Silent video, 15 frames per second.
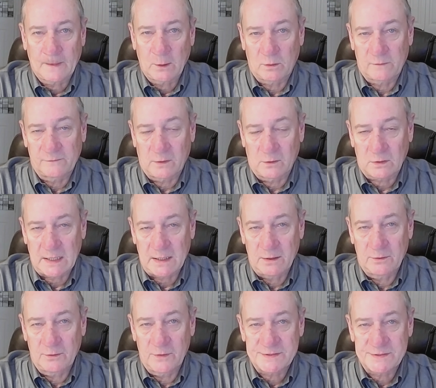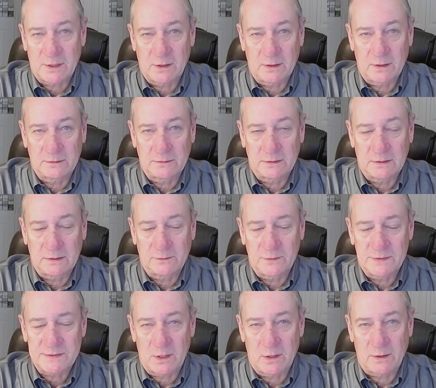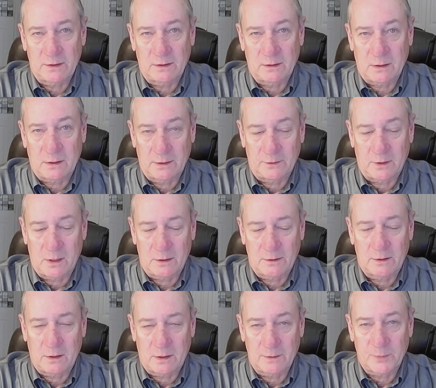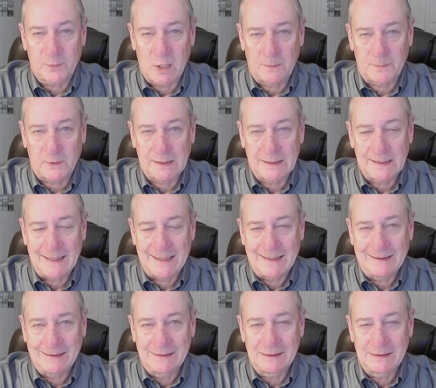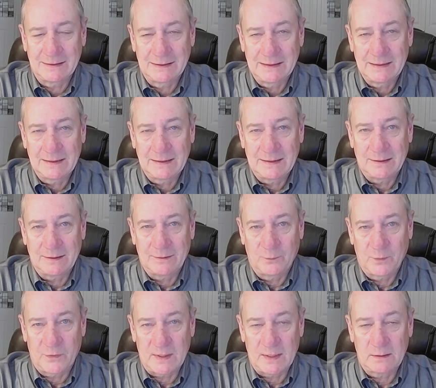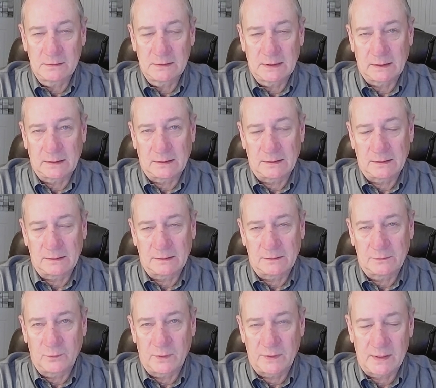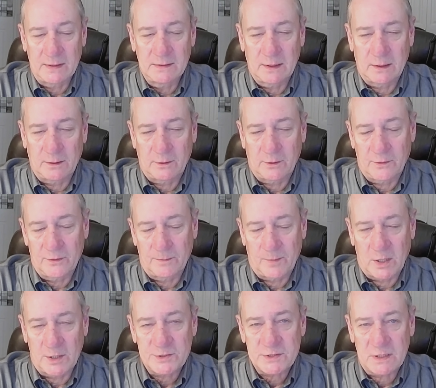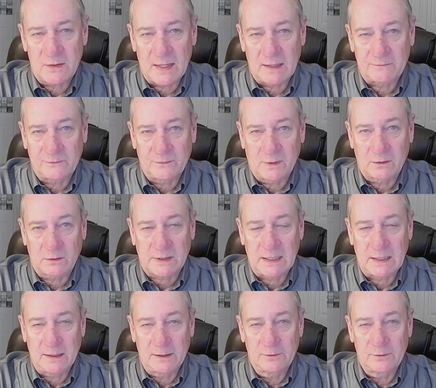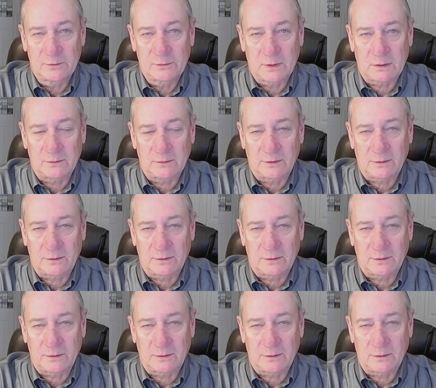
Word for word: or volcano that's was on our property, and within the margin of that volcano or